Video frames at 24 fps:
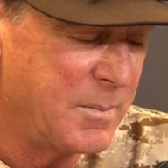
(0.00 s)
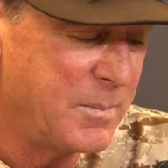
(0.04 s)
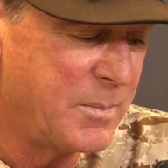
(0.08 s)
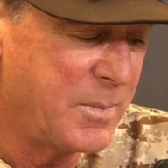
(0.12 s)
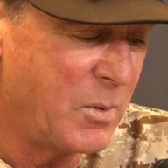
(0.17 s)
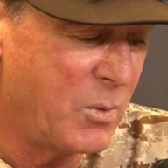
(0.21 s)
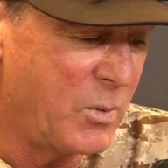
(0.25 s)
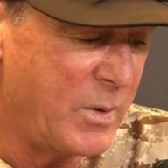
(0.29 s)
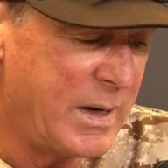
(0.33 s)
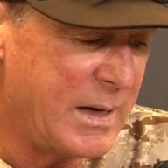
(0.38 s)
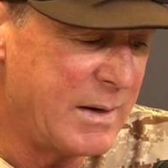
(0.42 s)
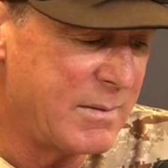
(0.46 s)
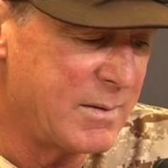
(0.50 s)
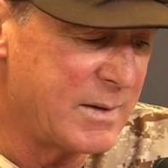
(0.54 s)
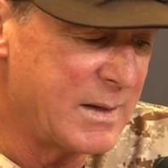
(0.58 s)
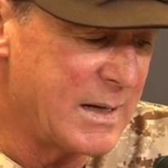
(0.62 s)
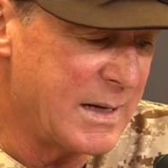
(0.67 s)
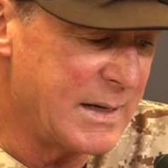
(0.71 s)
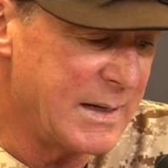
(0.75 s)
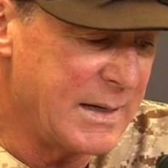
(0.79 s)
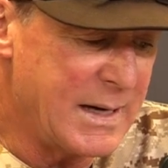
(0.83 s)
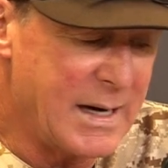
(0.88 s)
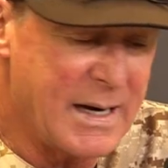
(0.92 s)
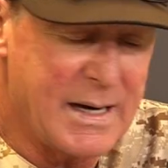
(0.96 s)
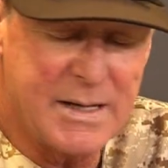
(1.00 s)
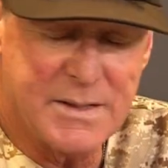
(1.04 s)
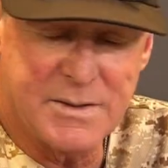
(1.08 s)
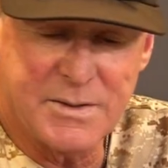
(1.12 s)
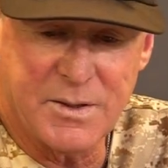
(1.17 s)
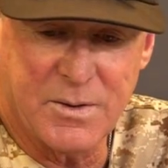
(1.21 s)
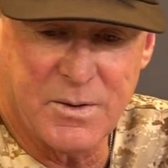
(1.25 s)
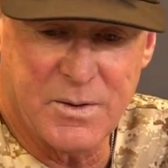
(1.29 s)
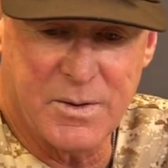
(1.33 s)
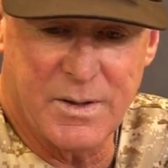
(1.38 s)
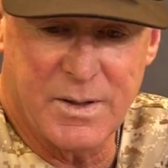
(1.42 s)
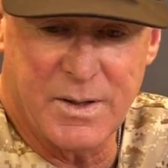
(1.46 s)
But we have a lot of guys
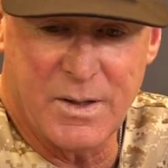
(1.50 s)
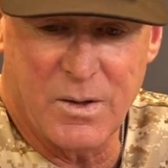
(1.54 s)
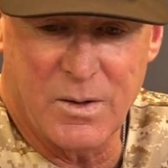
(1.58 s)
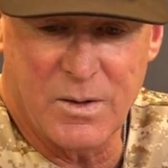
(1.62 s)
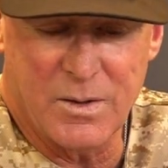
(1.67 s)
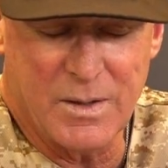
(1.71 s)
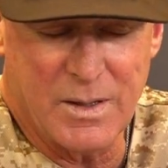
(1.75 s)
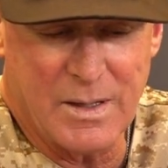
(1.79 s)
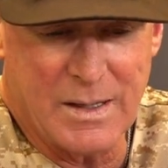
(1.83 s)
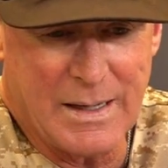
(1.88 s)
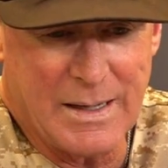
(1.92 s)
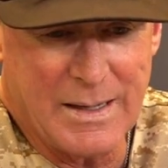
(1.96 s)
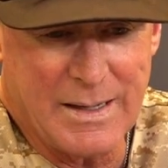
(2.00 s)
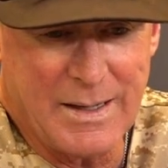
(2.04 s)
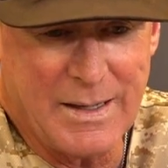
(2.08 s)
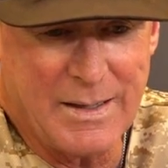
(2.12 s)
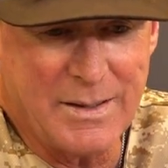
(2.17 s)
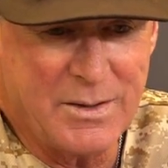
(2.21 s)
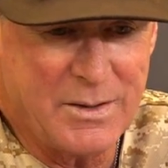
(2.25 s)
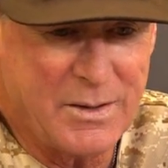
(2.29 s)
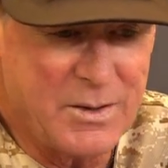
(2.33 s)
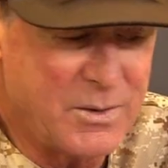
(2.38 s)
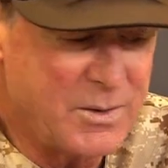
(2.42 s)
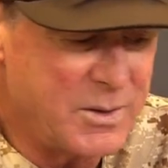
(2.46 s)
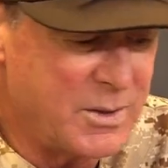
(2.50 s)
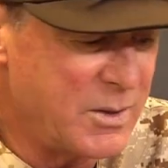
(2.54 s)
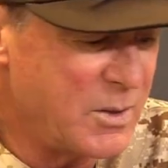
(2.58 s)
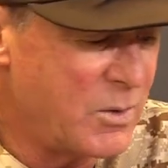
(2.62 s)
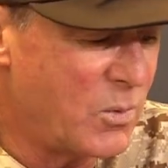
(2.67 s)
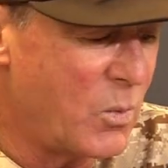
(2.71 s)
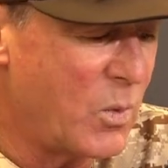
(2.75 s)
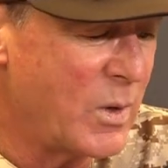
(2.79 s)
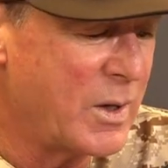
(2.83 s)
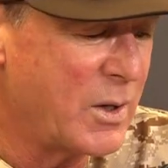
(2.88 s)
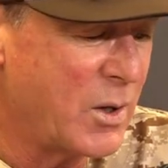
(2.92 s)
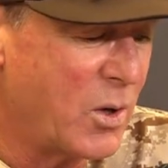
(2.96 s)
here that aren't, you know, you
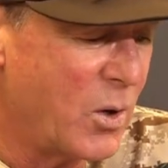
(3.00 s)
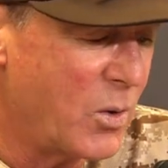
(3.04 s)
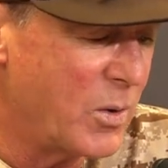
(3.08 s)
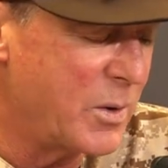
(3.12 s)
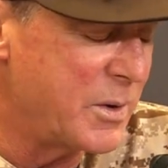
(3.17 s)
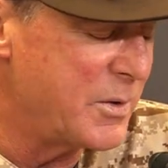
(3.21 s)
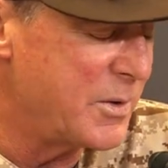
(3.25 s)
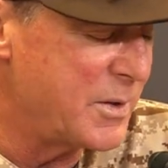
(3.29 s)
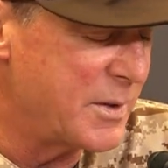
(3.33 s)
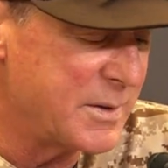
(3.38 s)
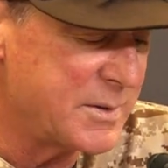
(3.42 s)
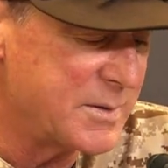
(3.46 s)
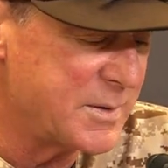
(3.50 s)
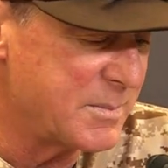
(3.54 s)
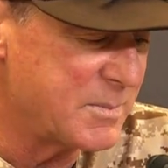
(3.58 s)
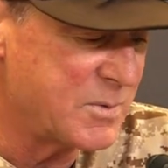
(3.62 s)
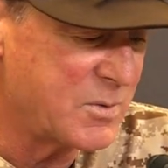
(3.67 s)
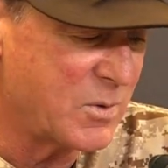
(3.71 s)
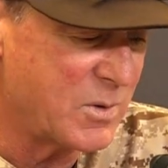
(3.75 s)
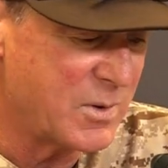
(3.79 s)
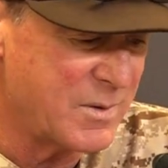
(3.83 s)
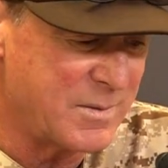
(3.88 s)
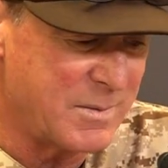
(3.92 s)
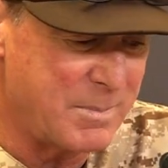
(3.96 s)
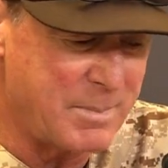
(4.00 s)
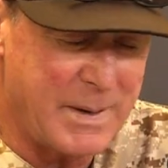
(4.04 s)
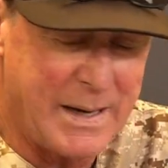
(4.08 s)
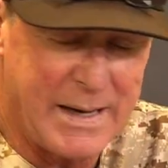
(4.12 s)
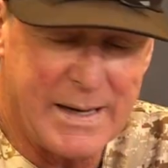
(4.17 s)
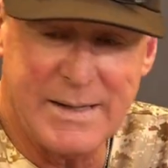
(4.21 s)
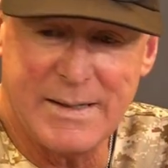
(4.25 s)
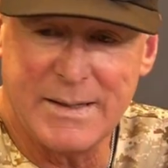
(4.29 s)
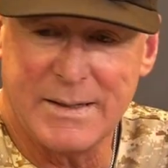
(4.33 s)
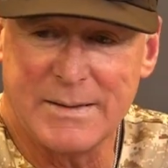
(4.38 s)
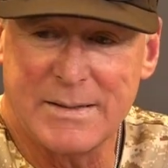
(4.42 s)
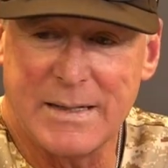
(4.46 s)
don't want to go into some sort of a
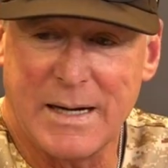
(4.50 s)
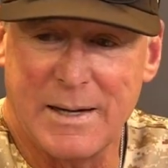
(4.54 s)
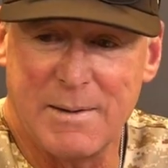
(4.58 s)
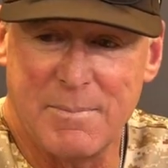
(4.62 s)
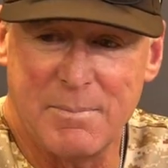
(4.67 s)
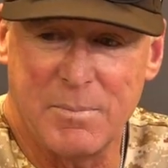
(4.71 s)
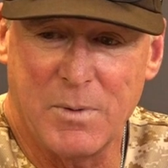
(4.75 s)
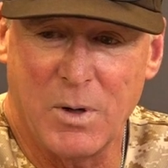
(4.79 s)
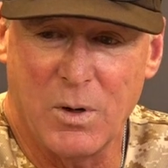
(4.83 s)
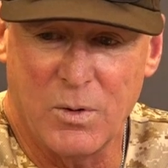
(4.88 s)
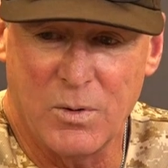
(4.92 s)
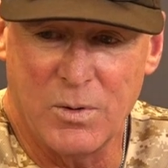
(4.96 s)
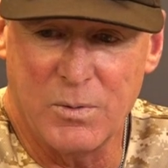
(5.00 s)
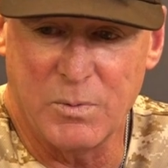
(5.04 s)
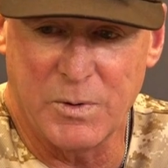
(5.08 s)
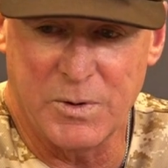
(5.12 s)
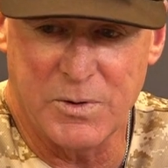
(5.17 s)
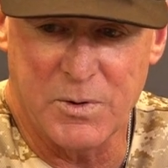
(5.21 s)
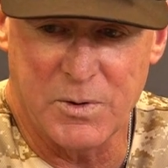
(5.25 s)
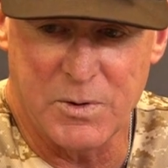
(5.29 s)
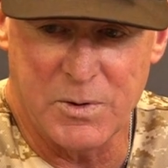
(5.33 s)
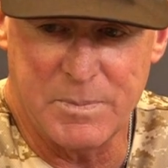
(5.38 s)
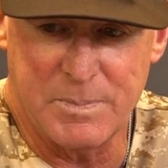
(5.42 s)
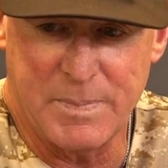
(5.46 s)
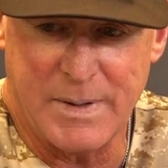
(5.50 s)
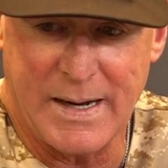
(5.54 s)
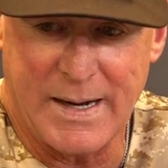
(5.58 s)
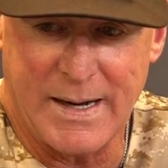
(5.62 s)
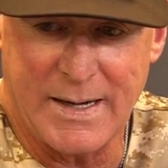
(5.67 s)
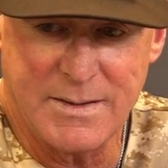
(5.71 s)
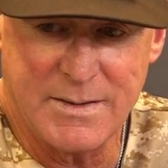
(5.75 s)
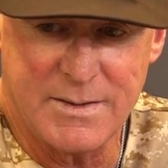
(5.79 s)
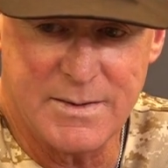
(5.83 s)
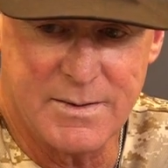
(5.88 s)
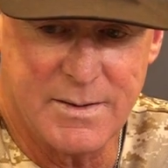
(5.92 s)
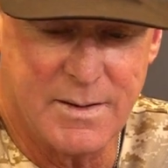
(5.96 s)
panic type mode with your
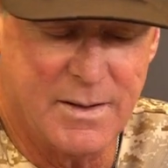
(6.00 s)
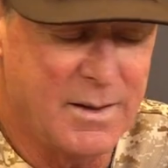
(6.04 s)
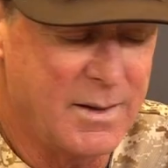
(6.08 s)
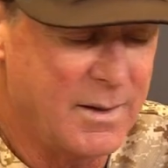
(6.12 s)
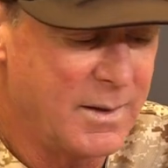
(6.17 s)
at-bats.